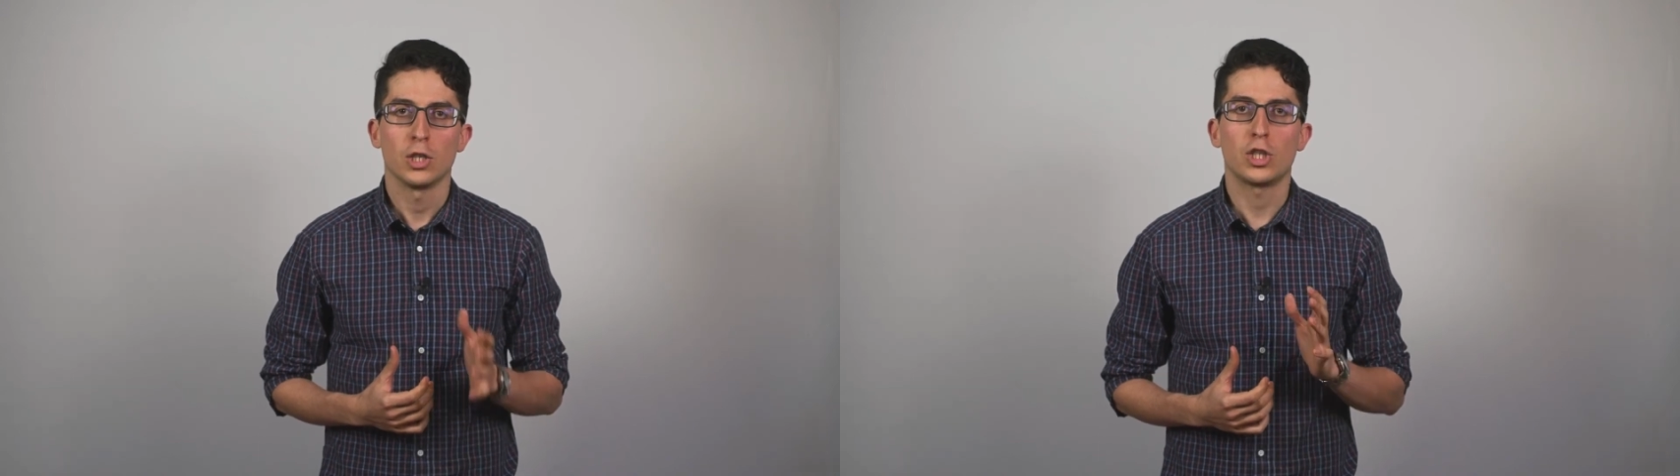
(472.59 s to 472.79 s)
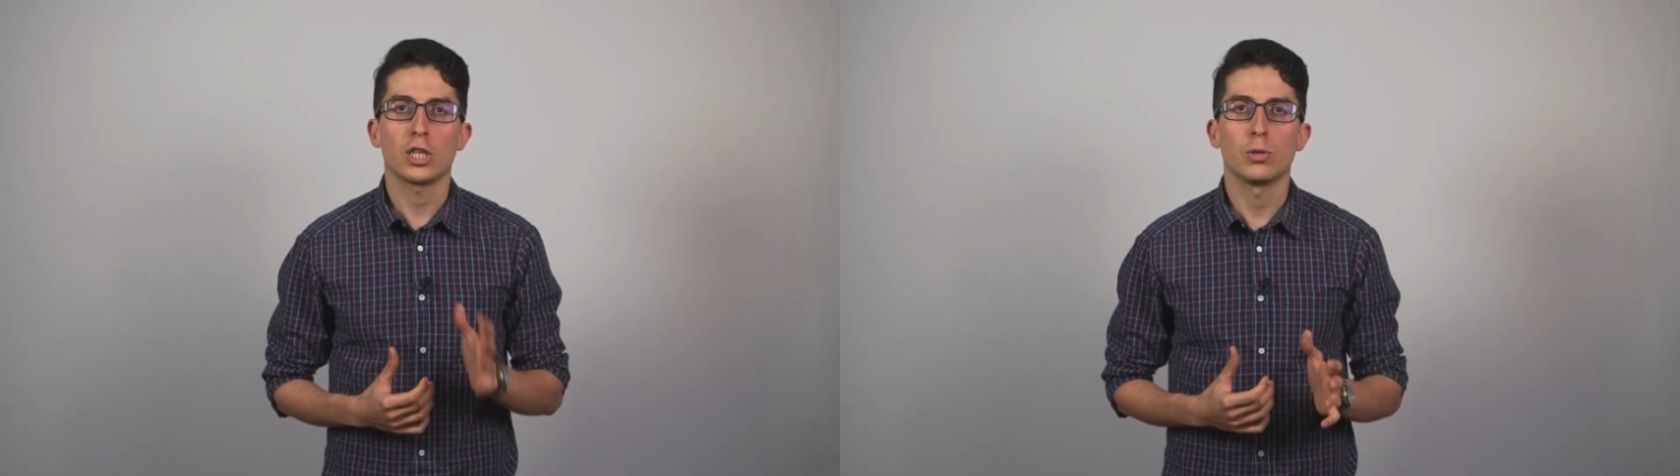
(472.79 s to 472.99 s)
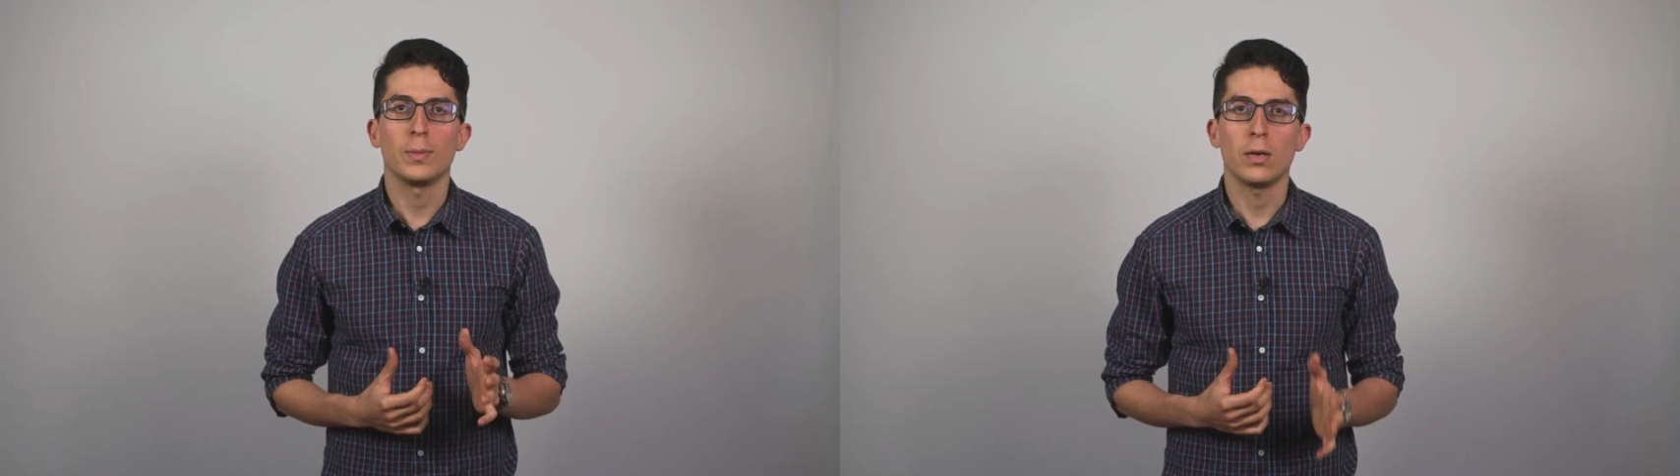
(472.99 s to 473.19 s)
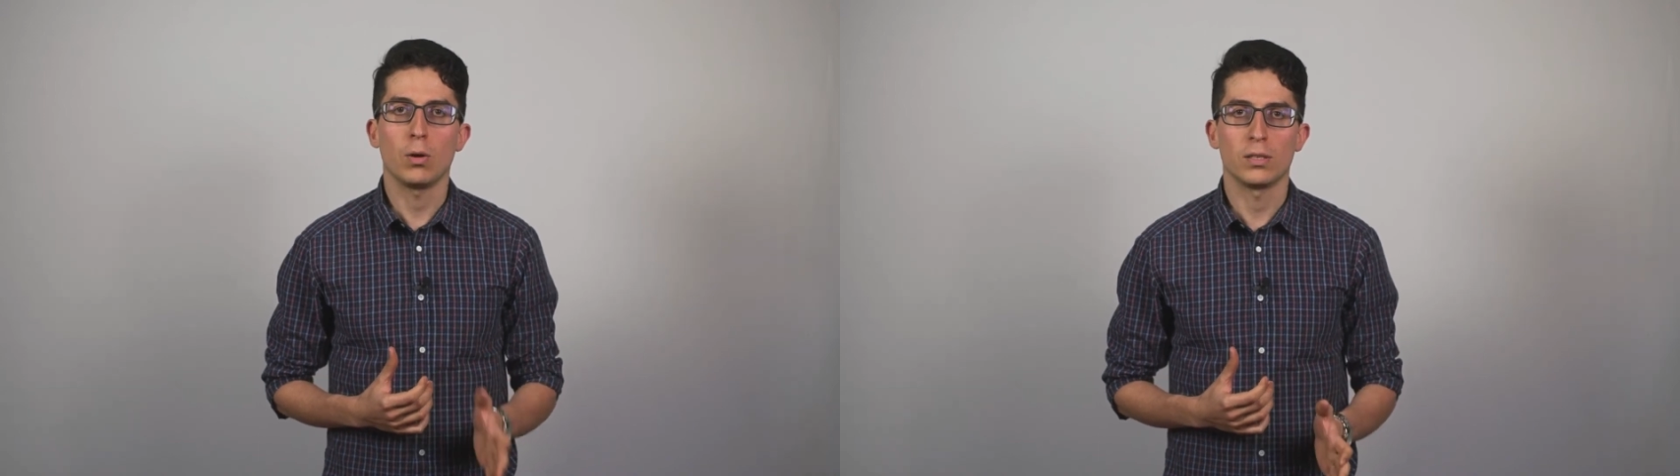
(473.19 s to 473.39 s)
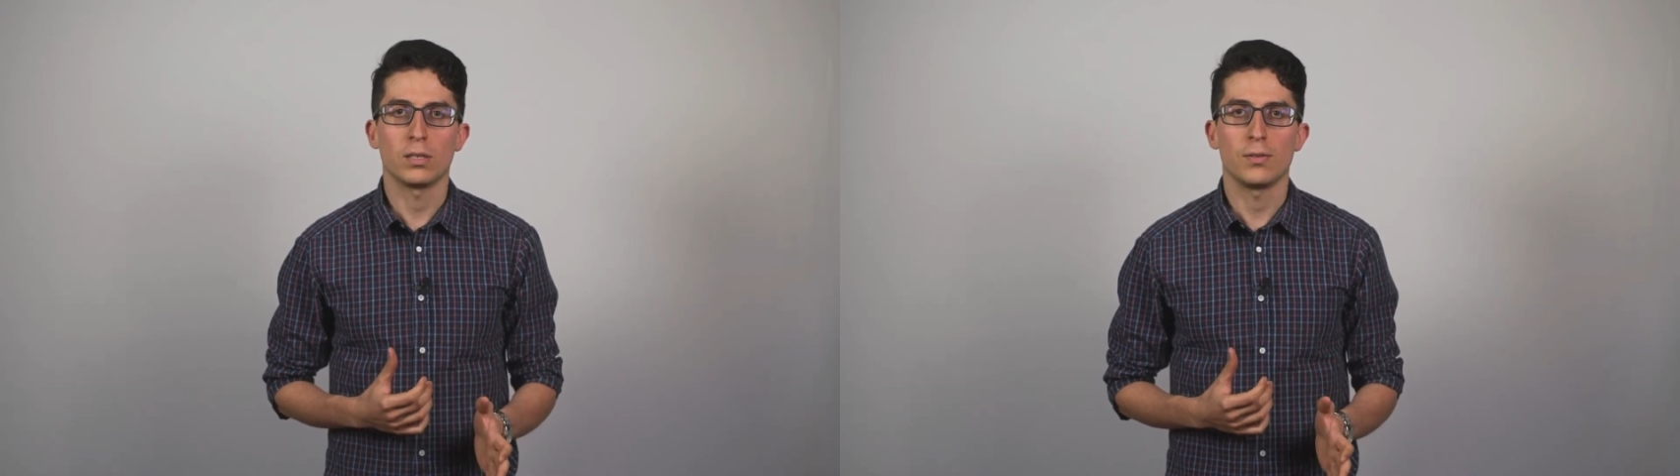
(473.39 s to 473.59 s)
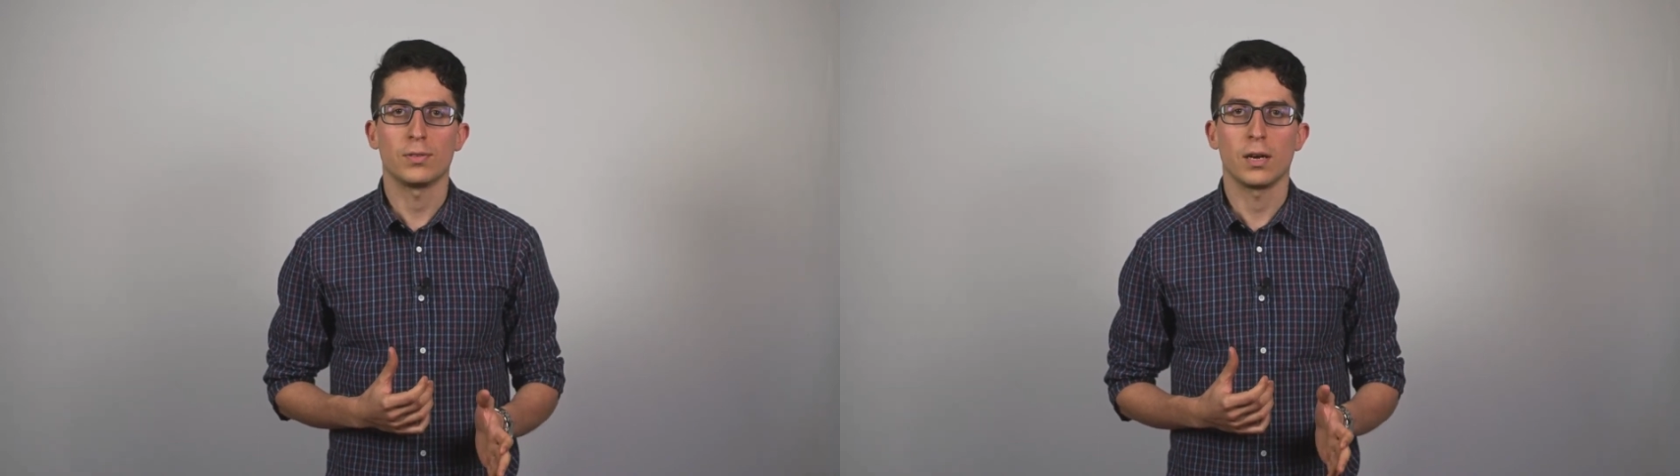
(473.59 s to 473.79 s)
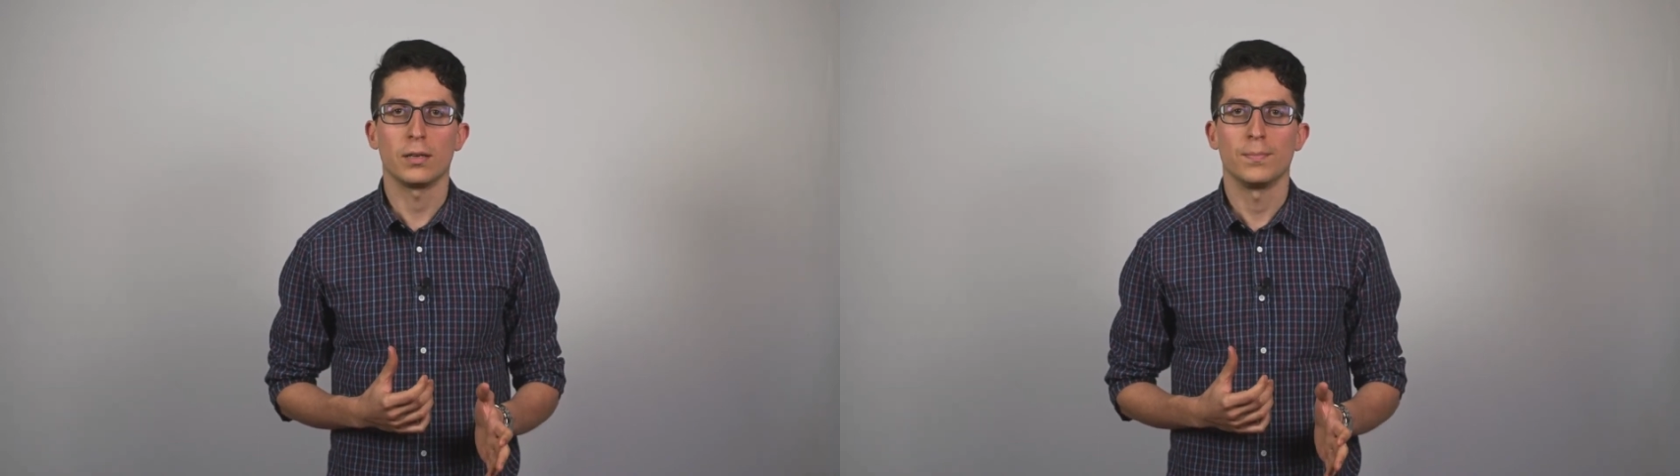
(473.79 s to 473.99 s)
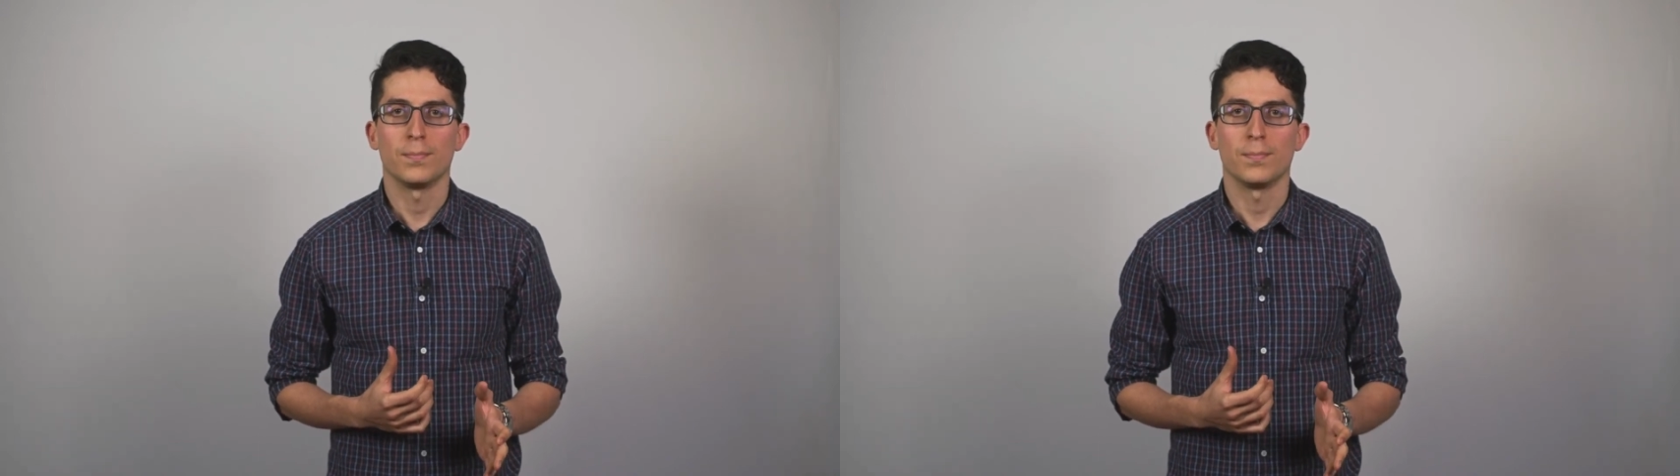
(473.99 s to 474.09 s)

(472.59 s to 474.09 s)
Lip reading: just to be on the safe side.